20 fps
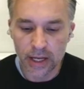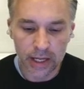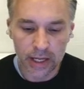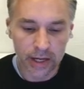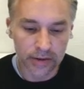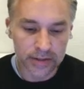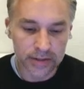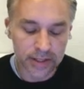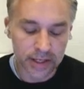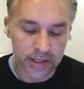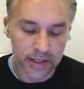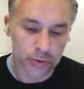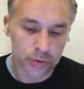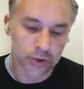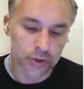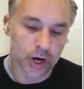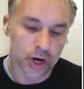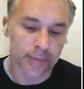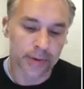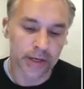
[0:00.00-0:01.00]
Here's this.
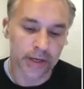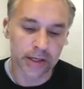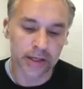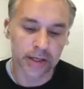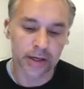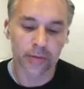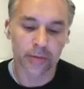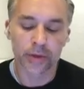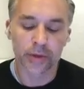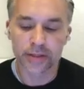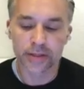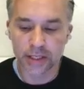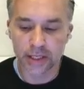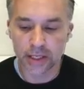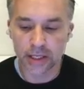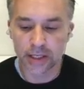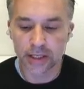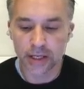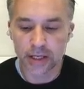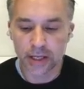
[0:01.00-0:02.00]
drop it in here. You can
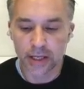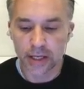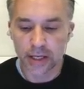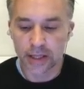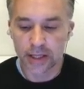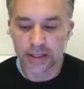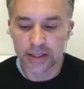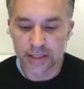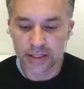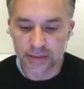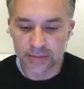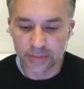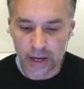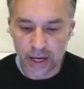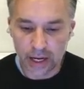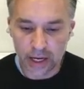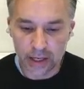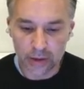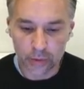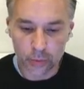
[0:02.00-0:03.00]
see this is
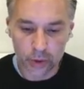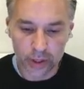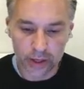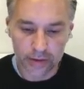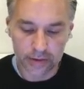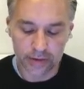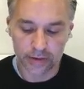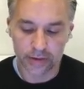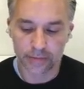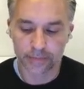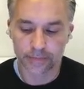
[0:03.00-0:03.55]
made with,